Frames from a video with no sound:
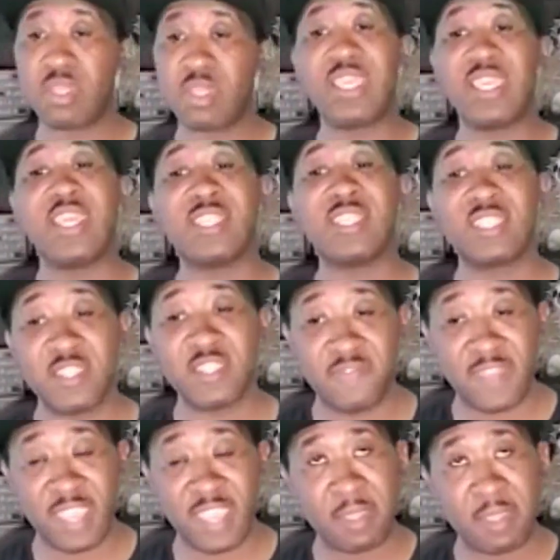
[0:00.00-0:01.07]
get into the
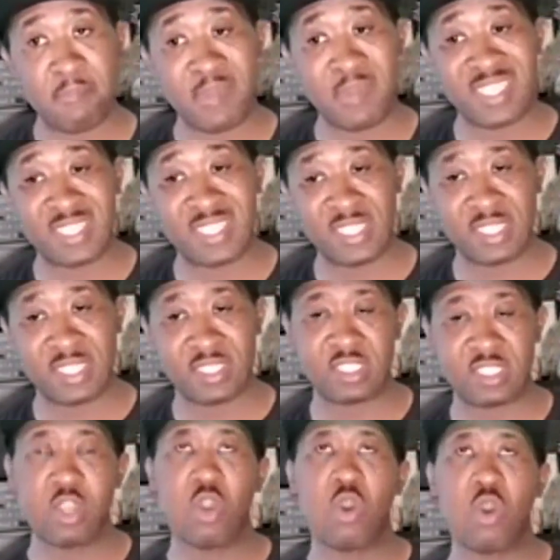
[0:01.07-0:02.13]
family business
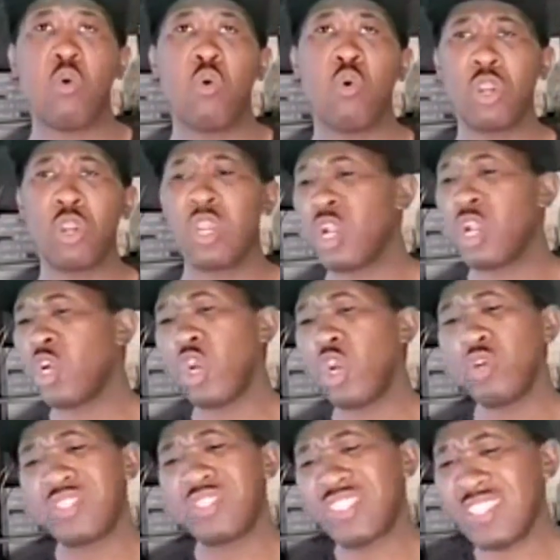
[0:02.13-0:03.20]
or
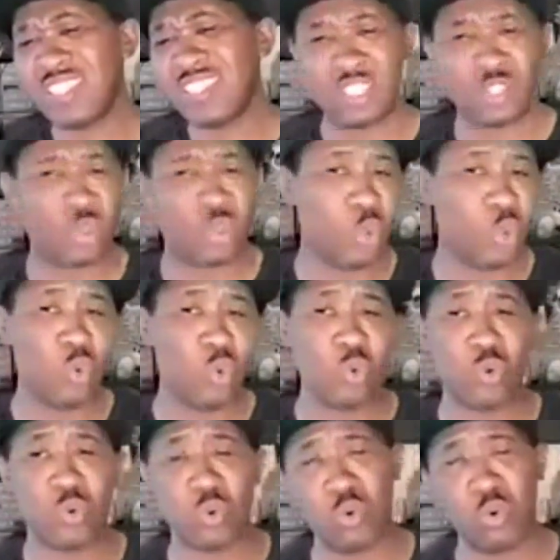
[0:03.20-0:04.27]
go to this
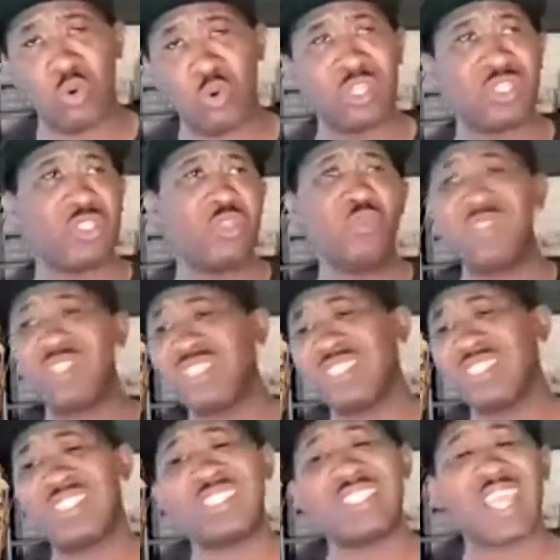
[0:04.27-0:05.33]
school or do this
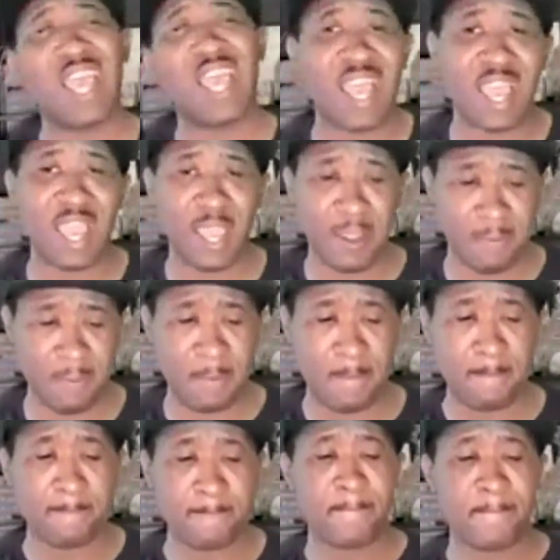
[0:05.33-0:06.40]
job,
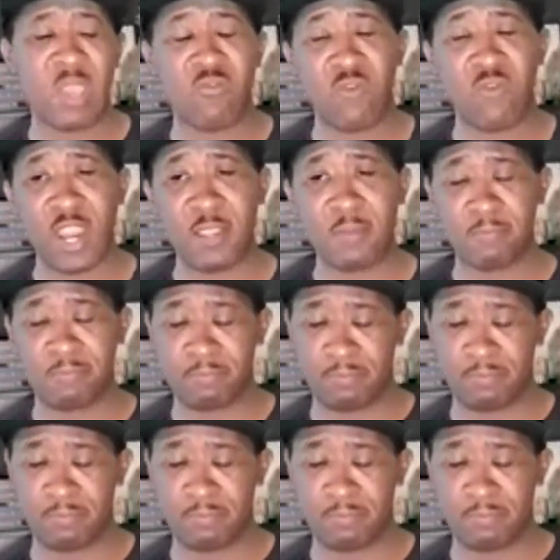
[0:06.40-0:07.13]
right?